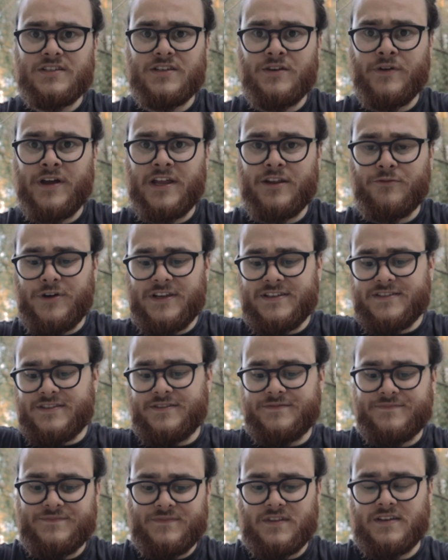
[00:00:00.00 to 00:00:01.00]
So we got a whisk,
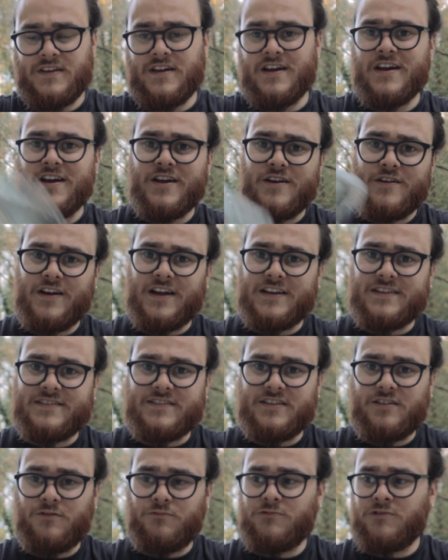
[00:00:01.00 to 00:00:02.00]
we got a
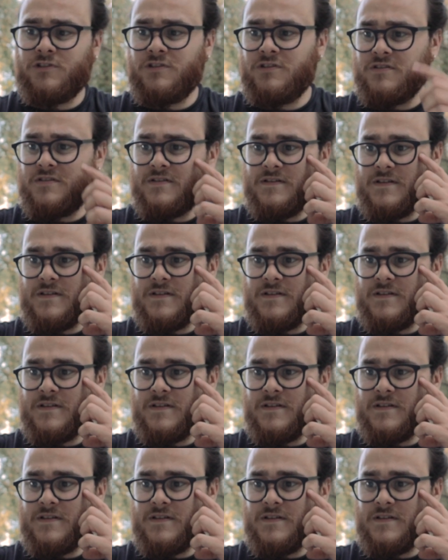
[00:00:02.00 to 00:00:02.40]
steel wool.